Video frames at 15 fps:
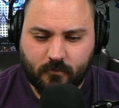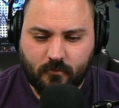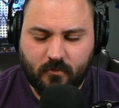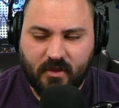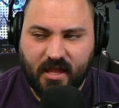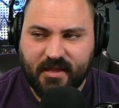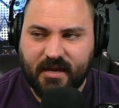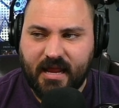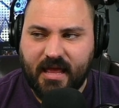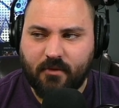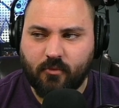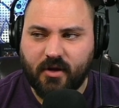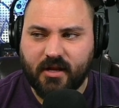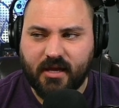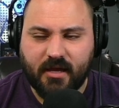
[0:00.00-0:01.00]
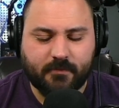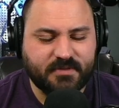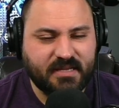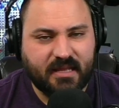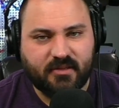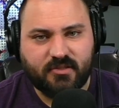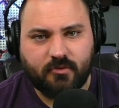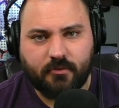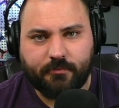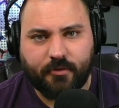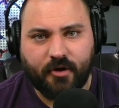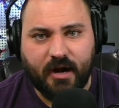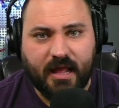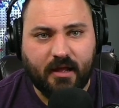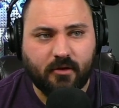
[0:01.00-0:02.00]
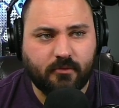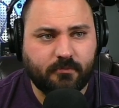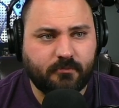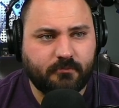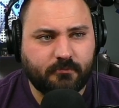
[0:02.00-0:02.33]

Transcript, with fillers: and, and when it comes down to it, burnout,